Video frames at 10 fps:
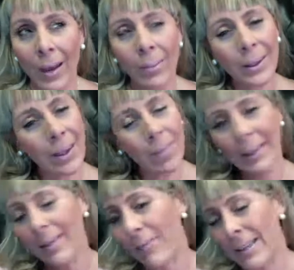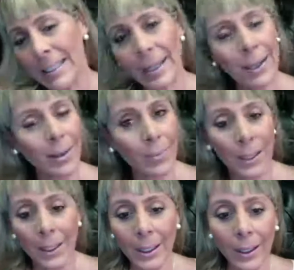but the metaphysical
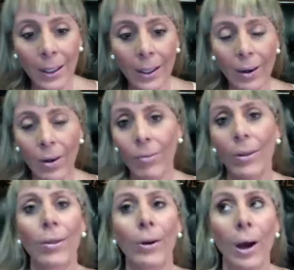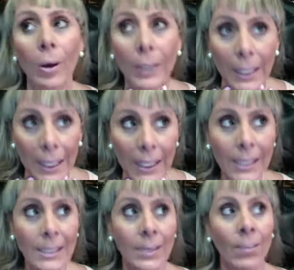meaning of the throat
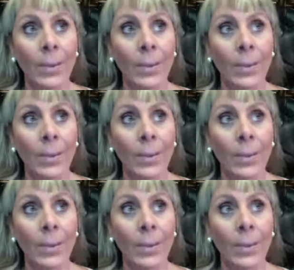is